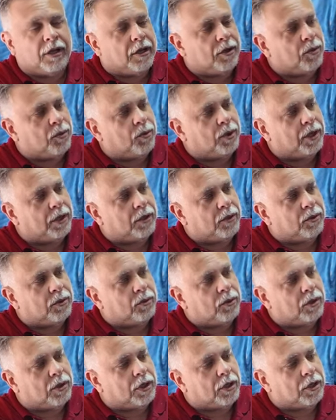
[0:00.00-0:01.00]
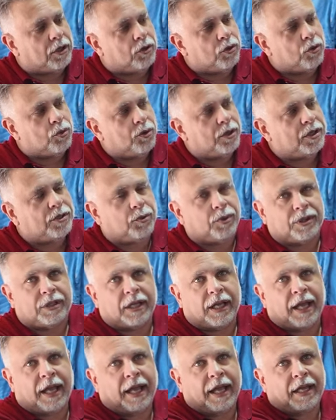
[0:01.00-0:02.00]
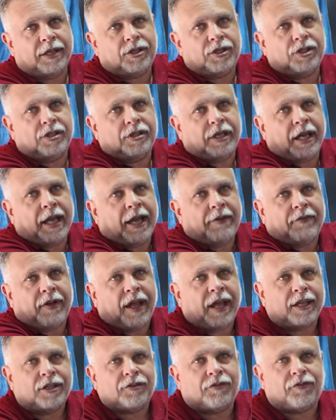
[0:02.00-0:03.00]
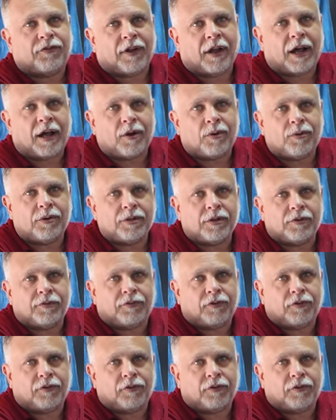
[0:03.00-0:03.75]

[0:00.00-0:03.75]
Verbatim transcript: what uh, new ones with the edge They have edge flower oh, wow.